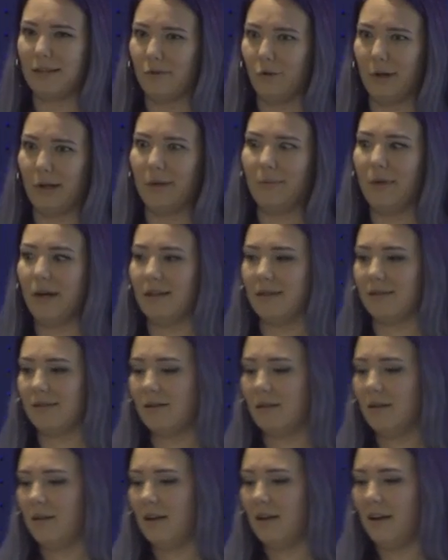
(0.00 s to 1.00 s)
or in a
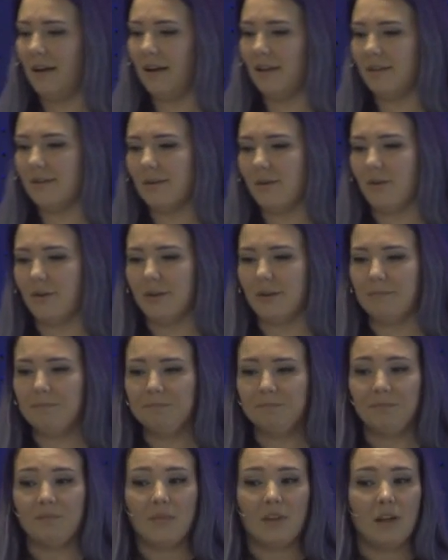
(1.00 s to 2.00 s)
month and so on.
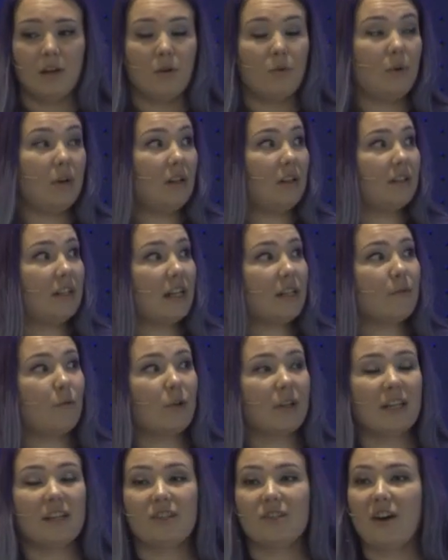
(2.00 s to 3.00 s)
Well,
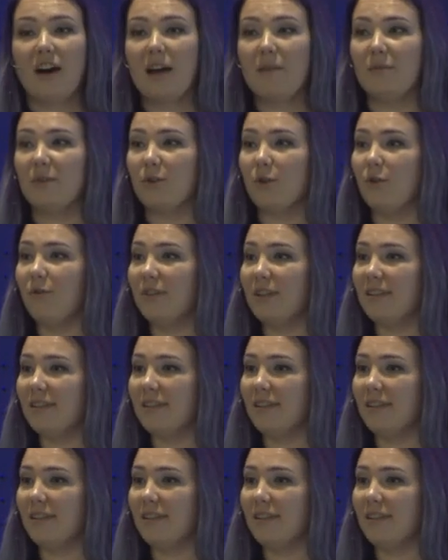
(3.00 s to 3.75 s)
networking time is always